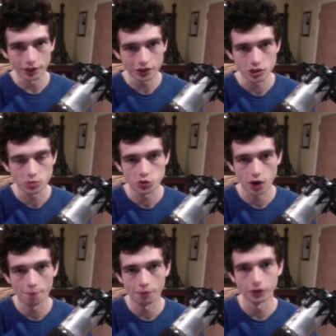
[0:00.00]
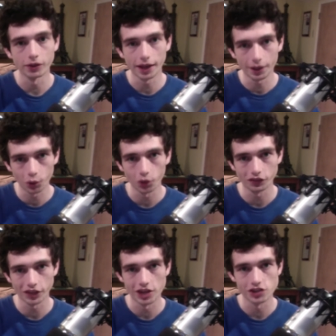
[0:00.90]
hit the subscribe button and
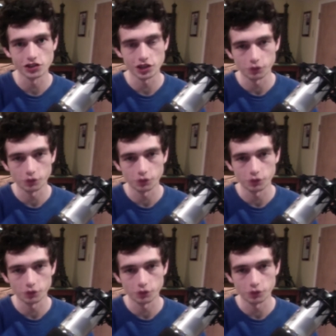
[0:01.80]
notifications